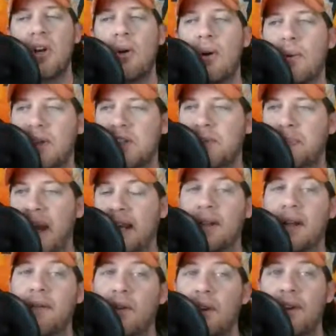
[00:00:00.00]
show a respect
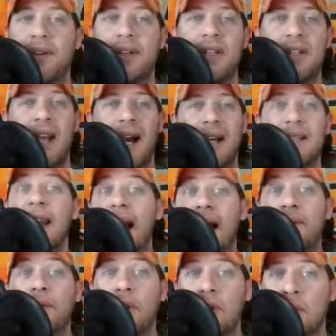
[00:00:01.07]
level that these guys
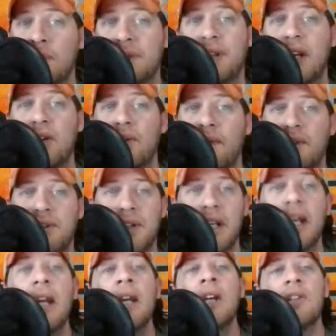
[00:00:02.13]
have for Oklahoma State
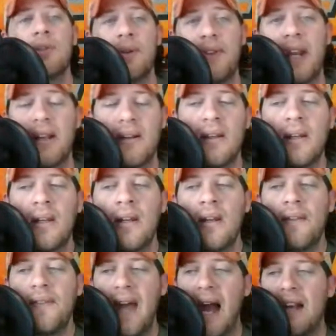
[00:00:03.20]
University. So I think
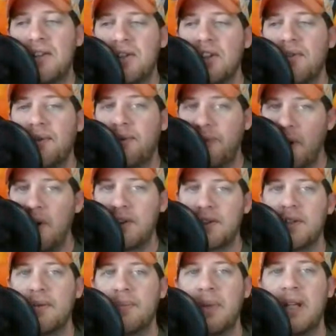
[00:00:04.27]
that should
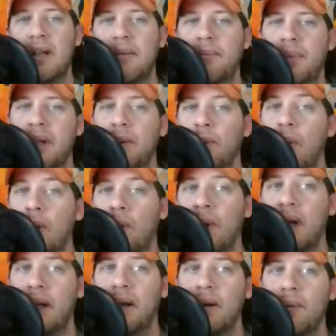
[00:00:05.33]
first be what
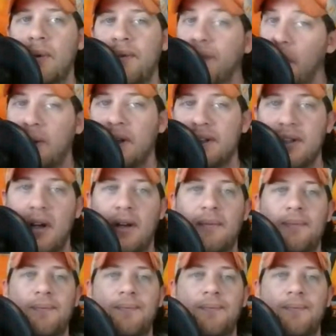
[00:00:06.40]
we focus on.